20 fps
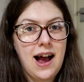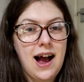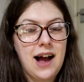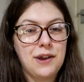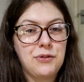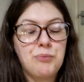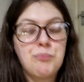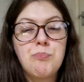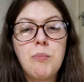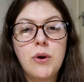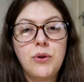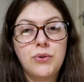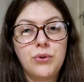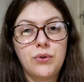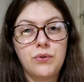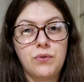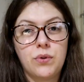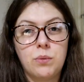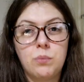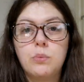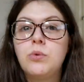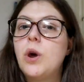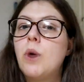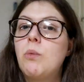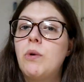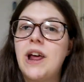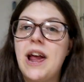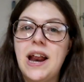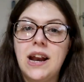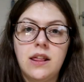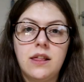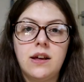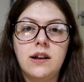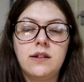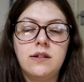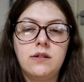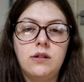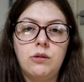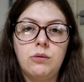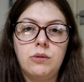and most of them don't want
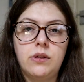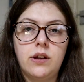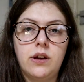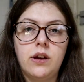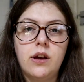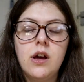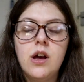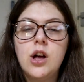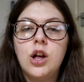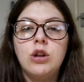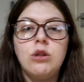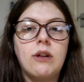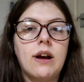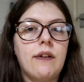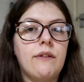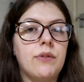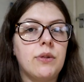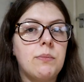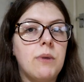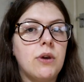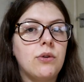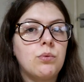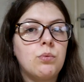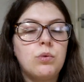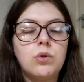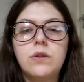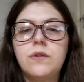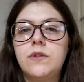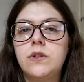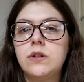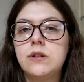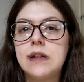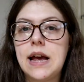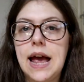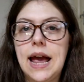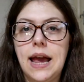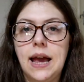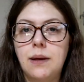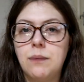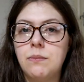anything to do with you. And you can have the most wonderful,
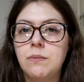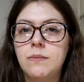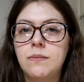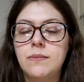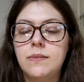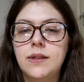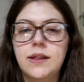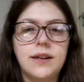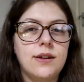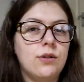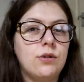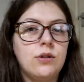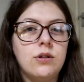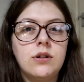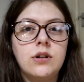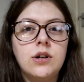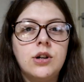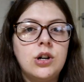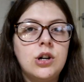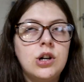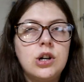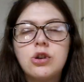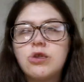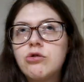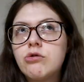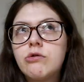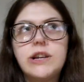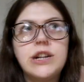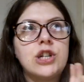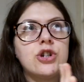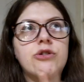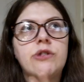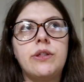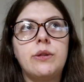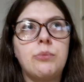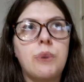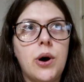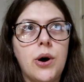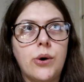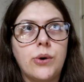tame little creature in
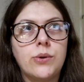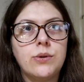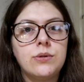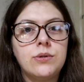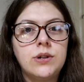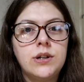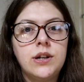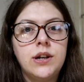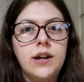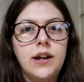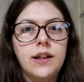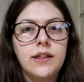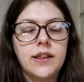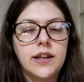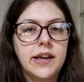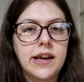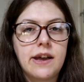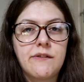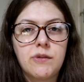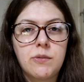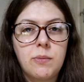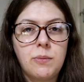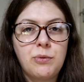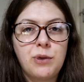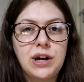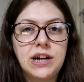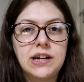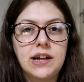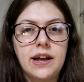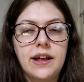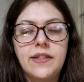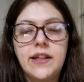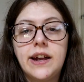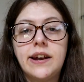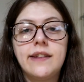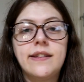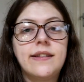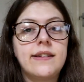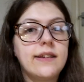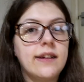the world that you get from a breeder and
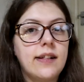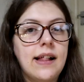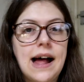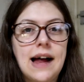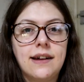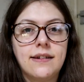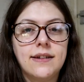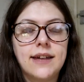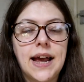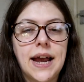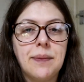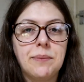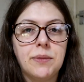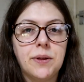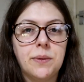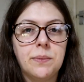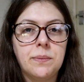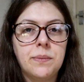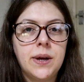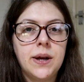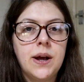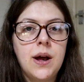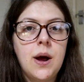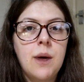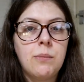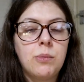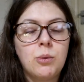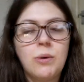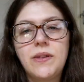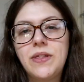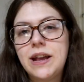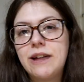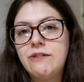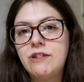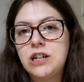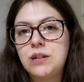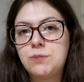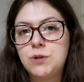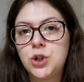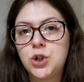then still hand tame them. But when they
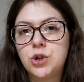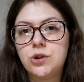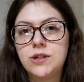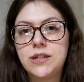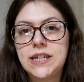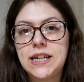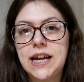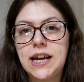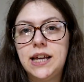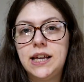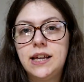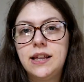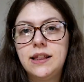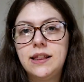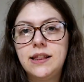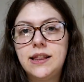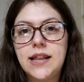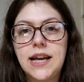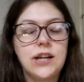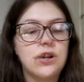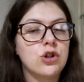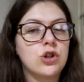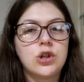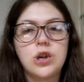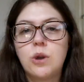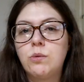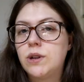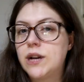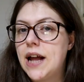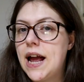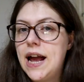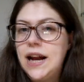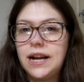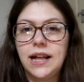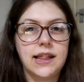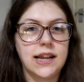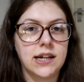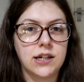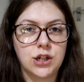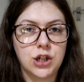reach maturity, they just don't want
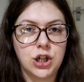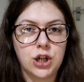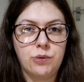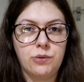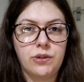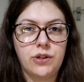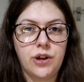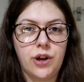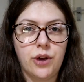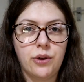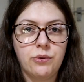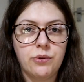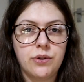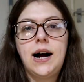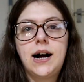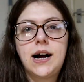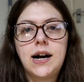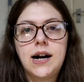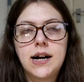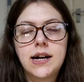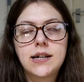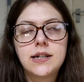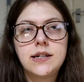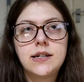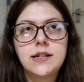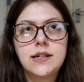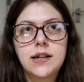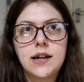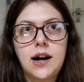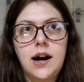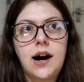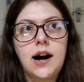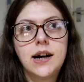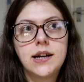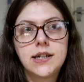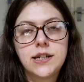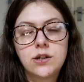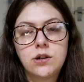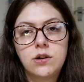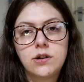anything to do with you and
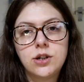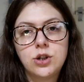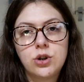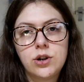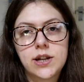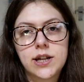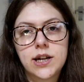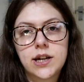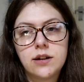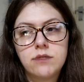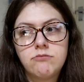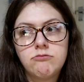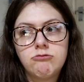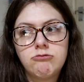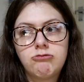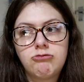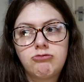I did not enjoy that.